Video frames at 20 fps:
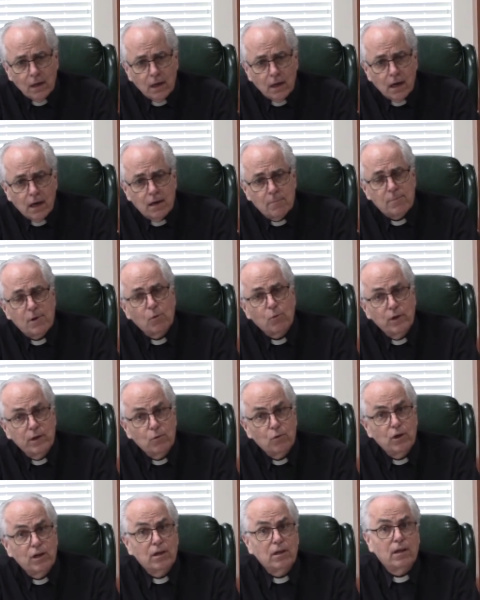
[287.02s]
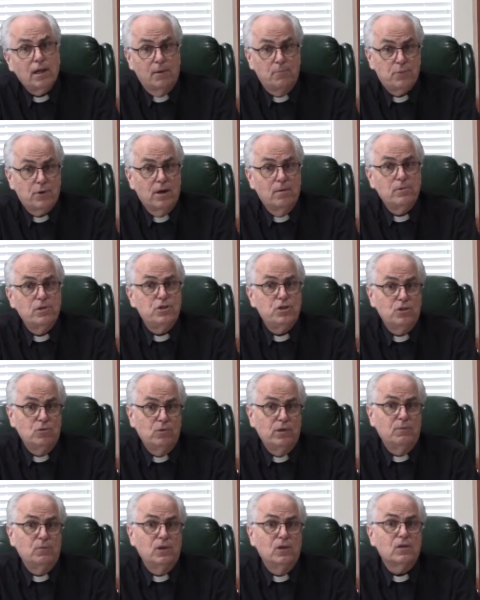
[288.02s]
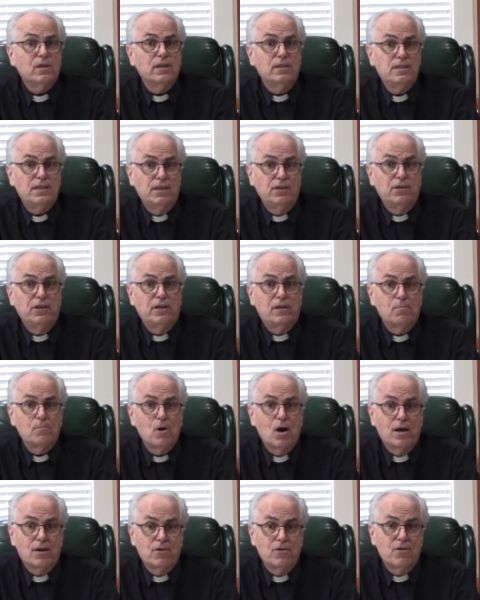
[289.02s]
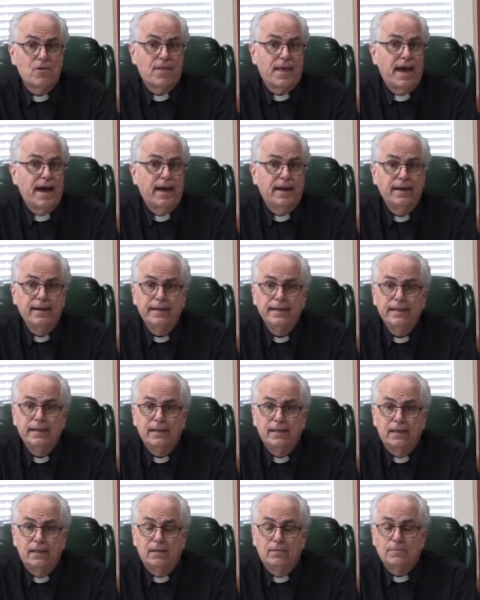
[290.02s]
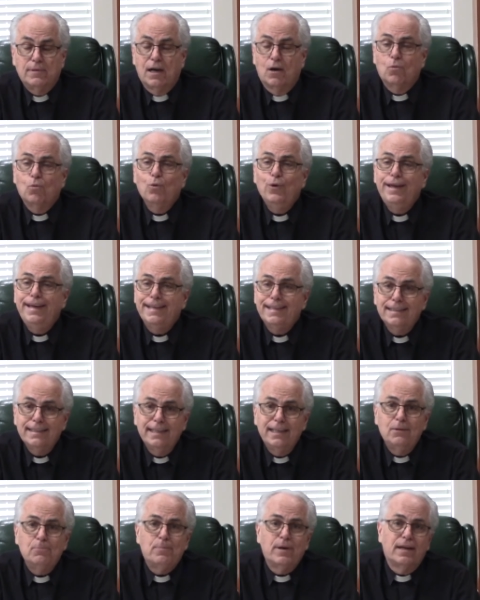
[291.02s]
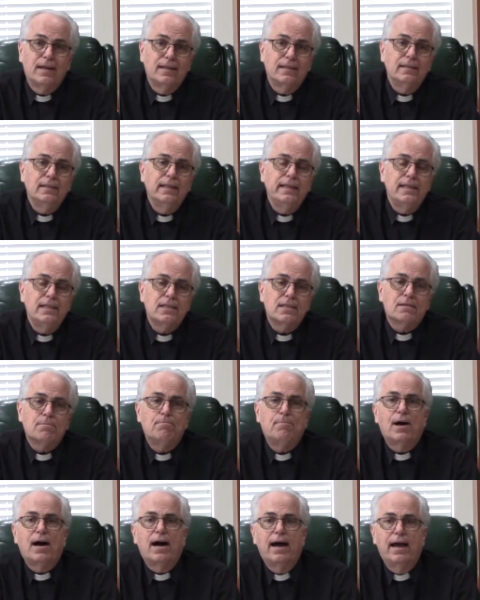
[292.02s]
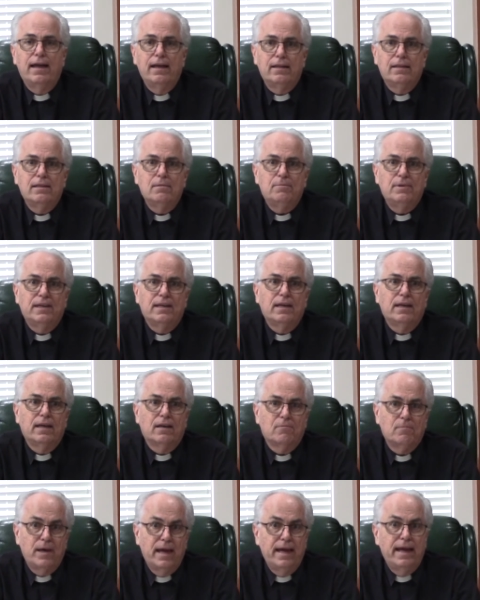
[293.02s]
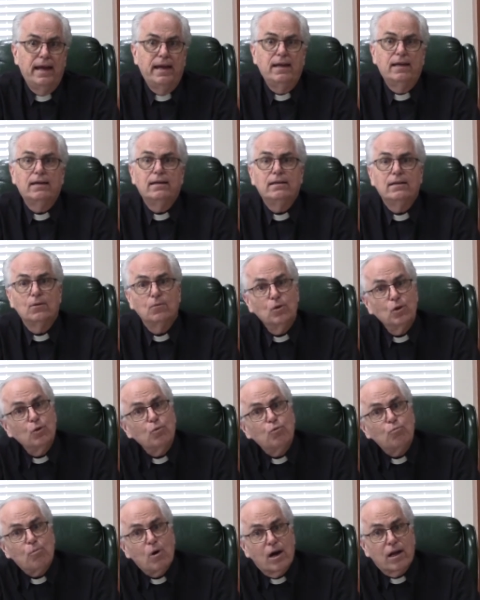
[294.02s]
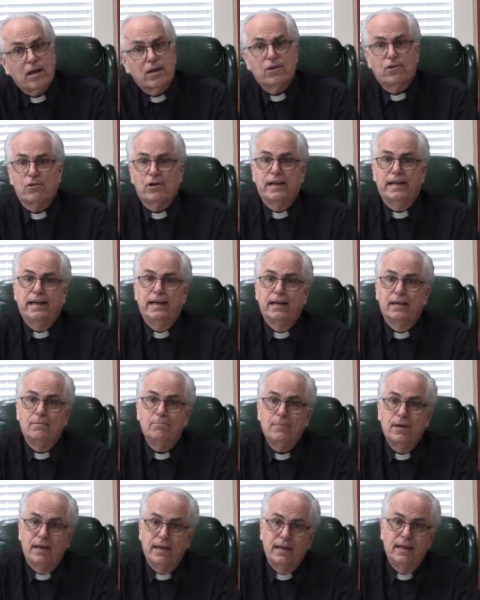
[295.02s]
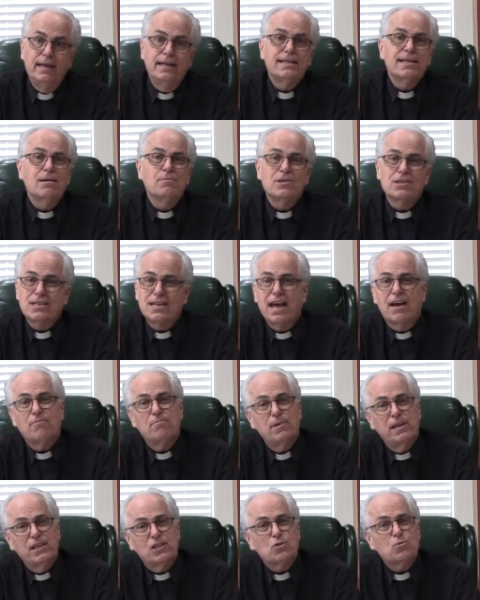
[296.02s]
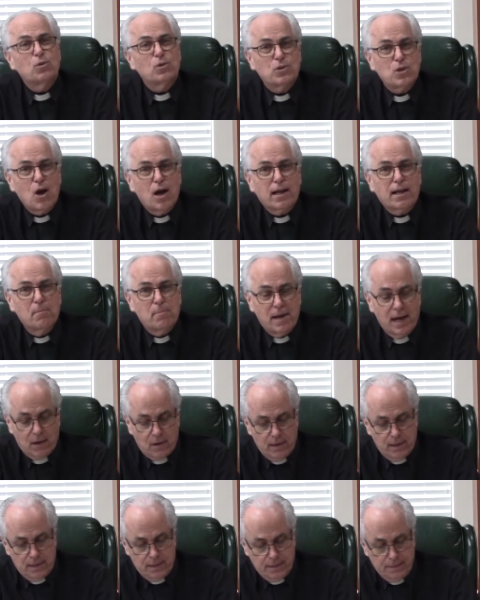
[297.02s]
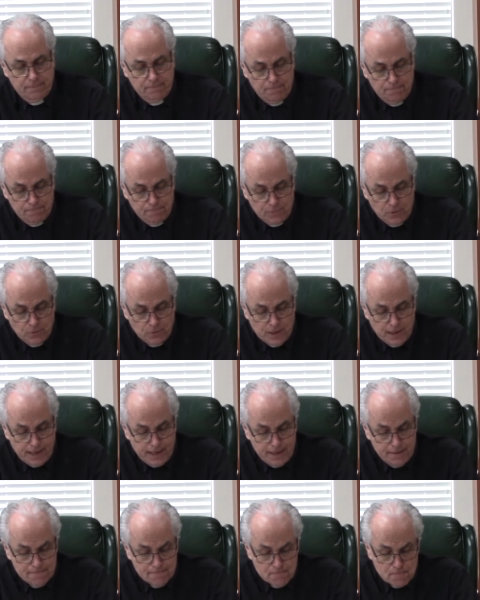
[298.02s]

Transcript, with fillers: Um, but we will, I promise you, we will continue to monitor that, um, not weekly, but at least by the beginning of May, we'll monitor again. But anytime the staff meets, we'll talk about it, okay?